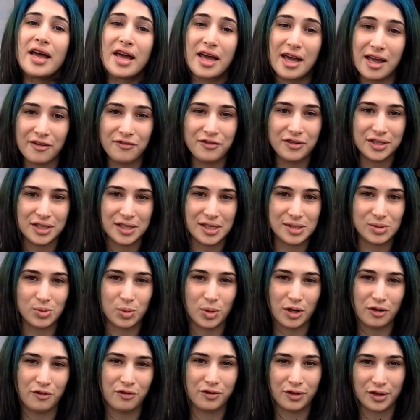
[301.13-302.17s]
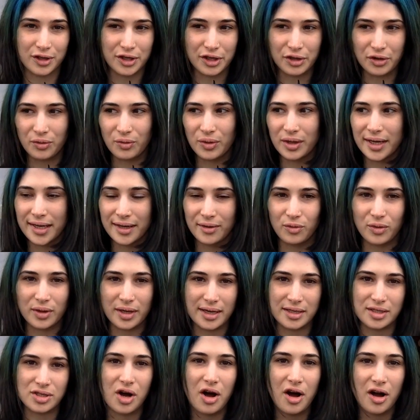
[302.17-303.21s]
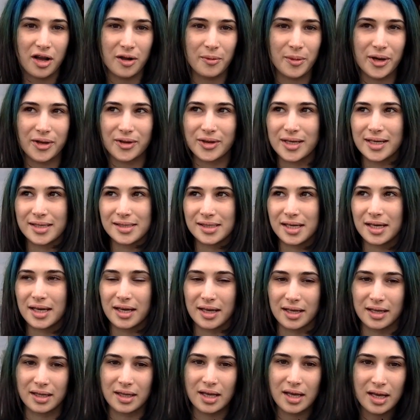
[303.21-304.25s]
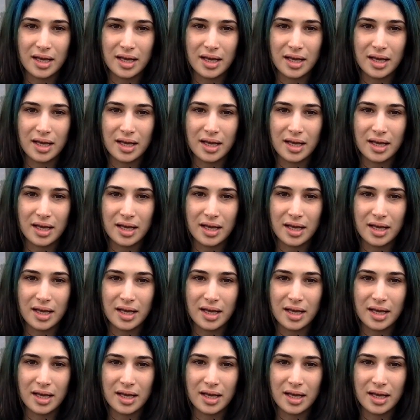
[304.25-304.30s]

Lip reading: If it does work for you, when I talk about this, I get